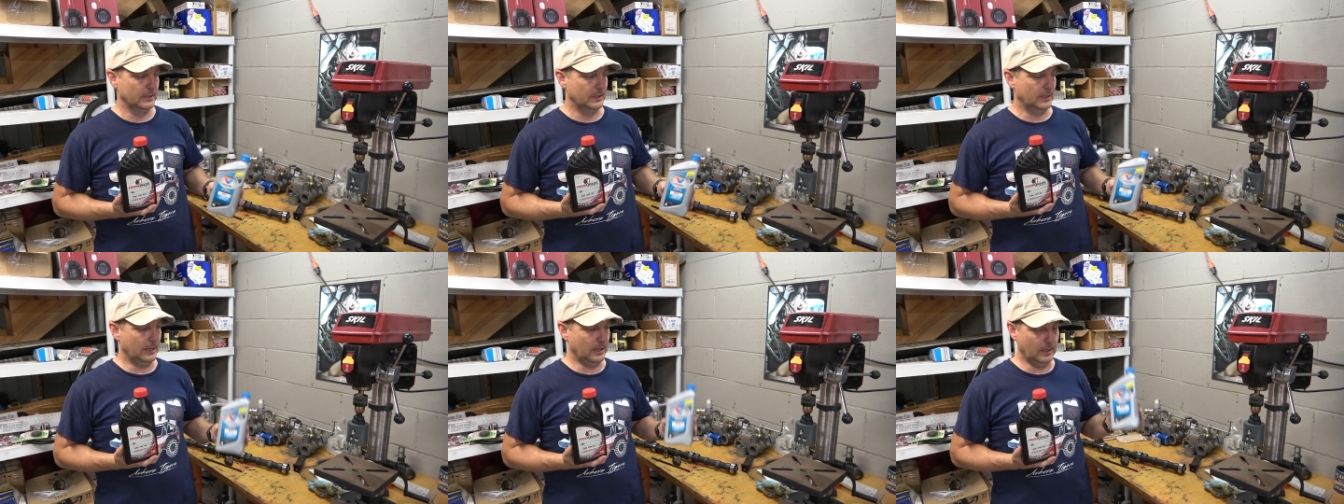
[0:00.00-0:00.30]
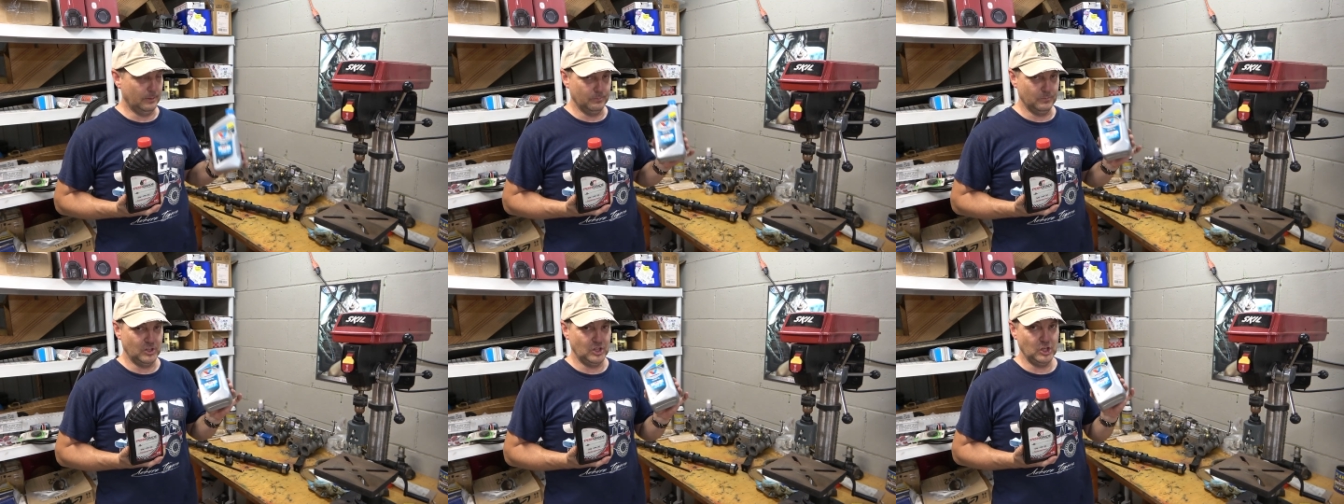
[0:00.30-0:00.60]

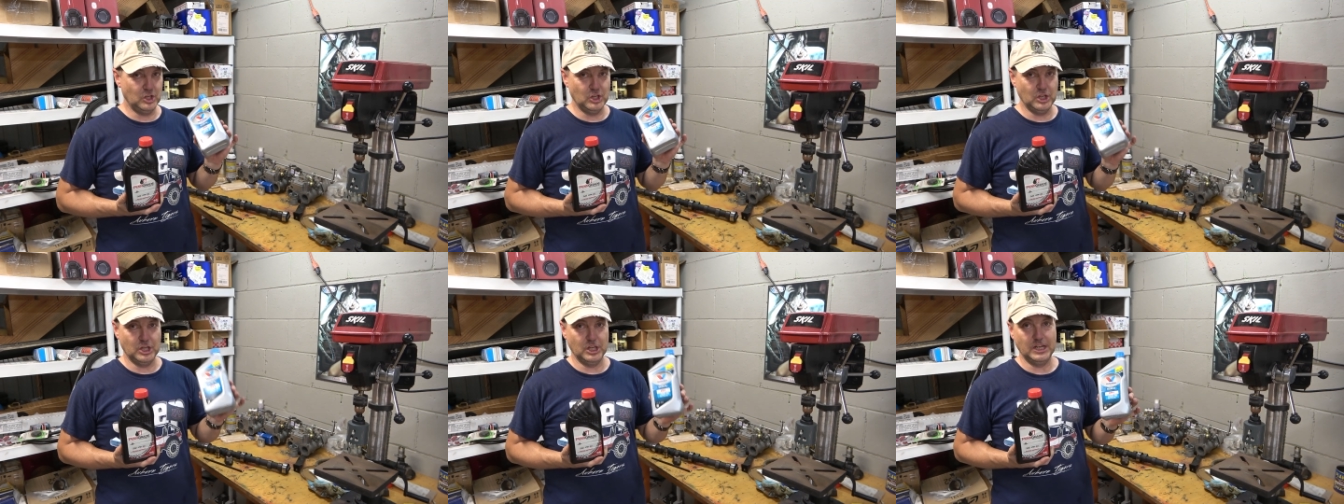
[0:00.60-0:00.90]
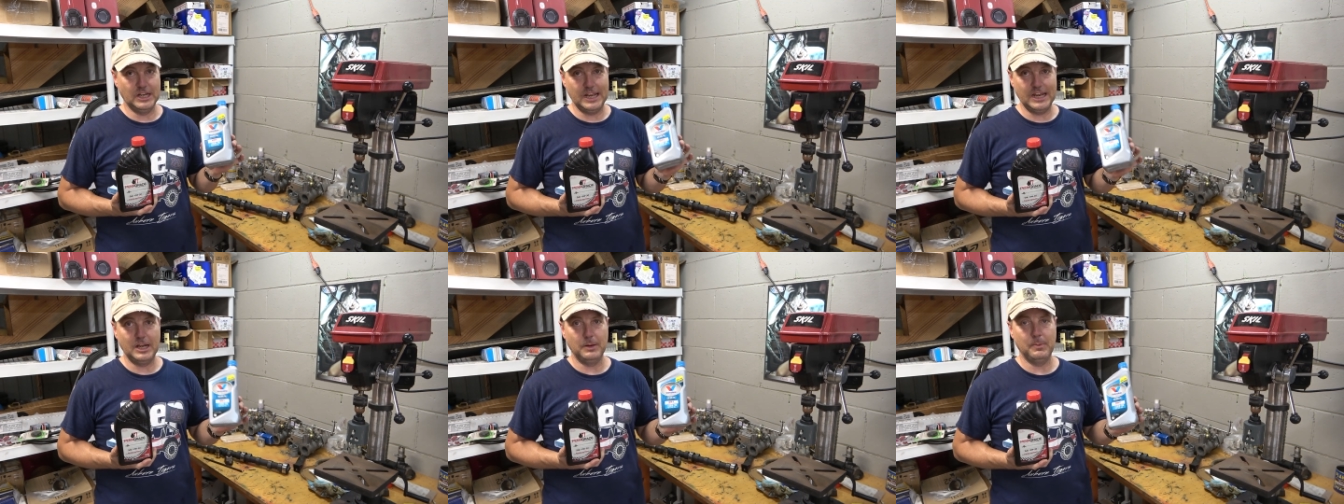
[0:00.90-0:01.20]
um, you
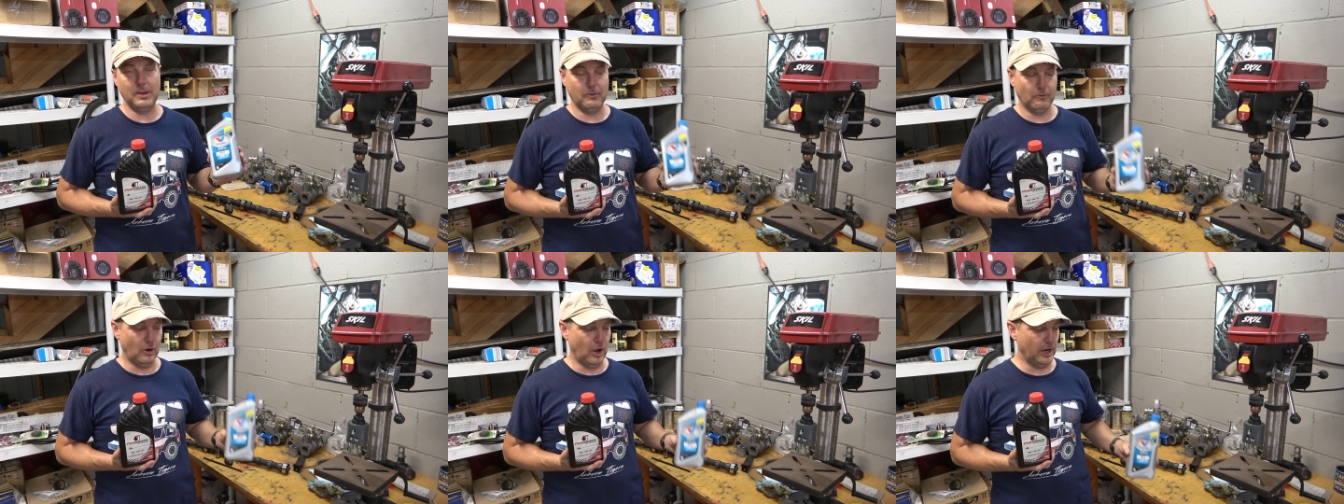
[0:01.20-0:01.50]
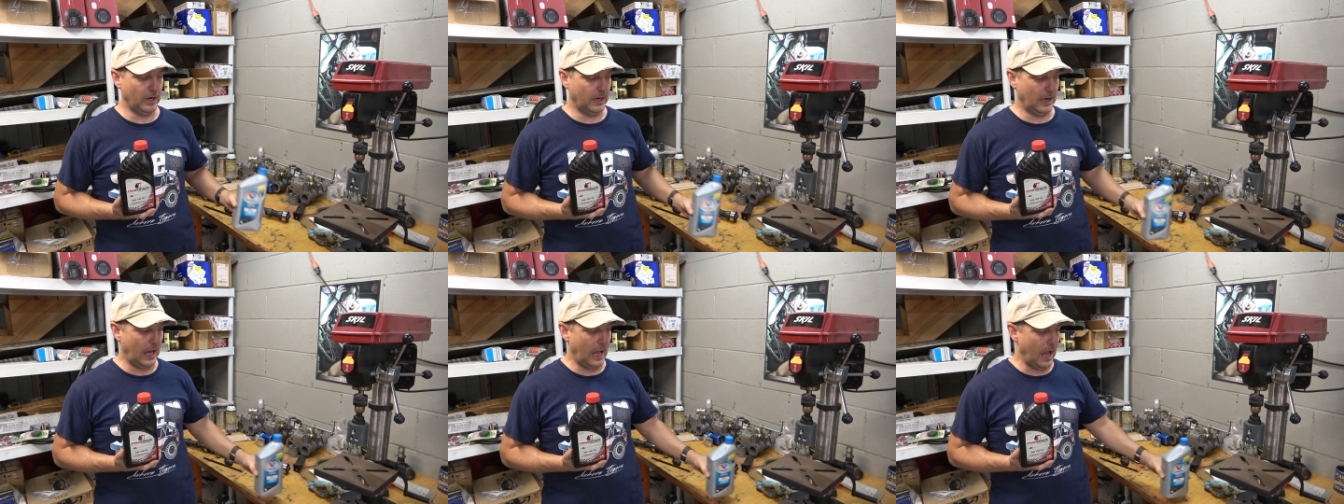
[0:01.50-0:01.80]
need to be
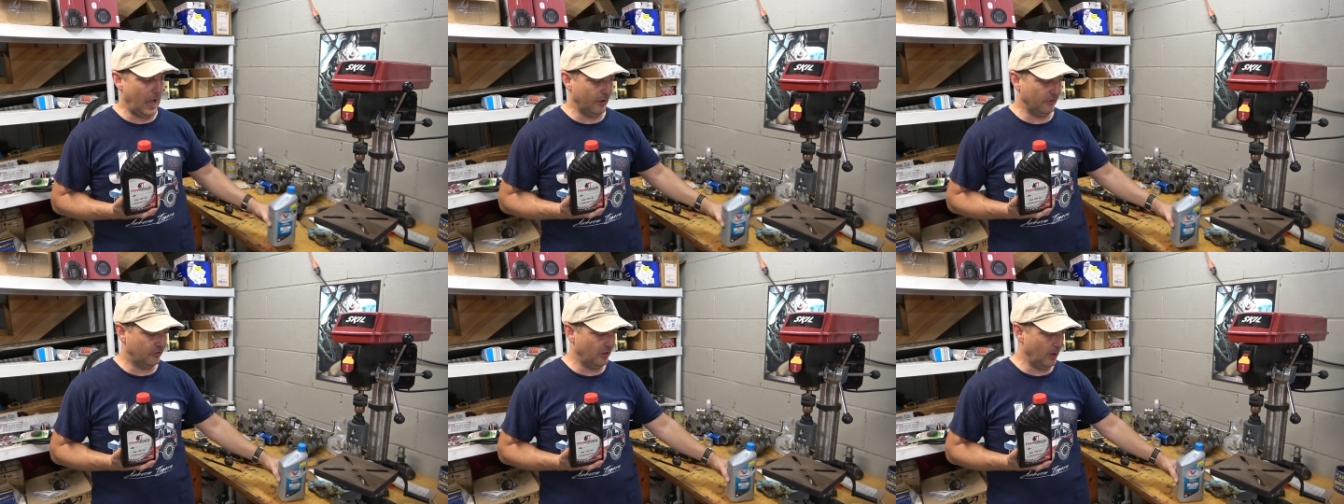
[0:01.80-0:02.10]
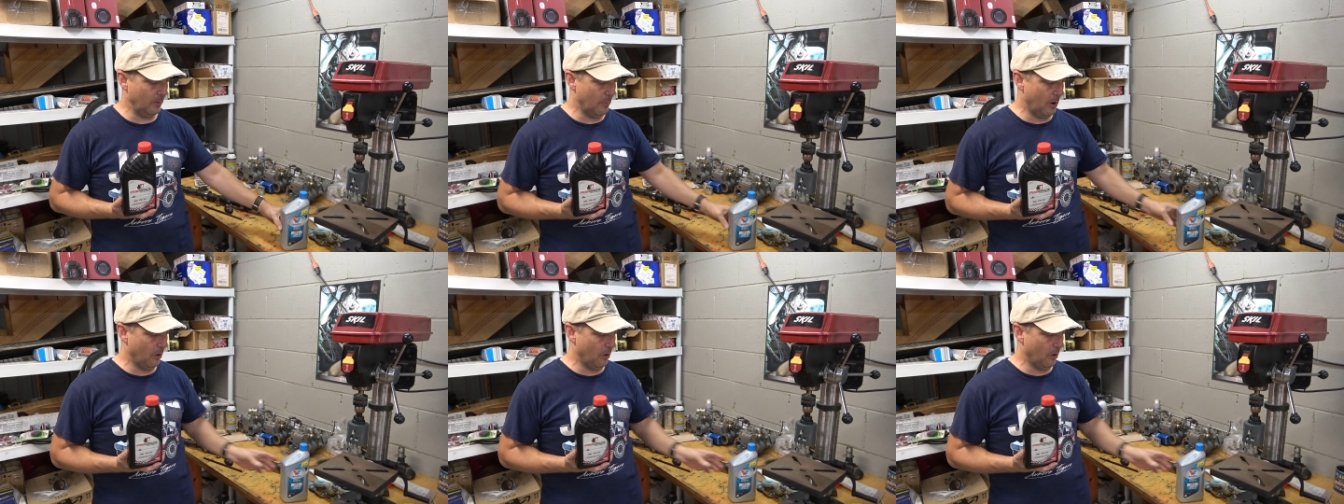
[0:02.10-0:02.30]
running a high zinc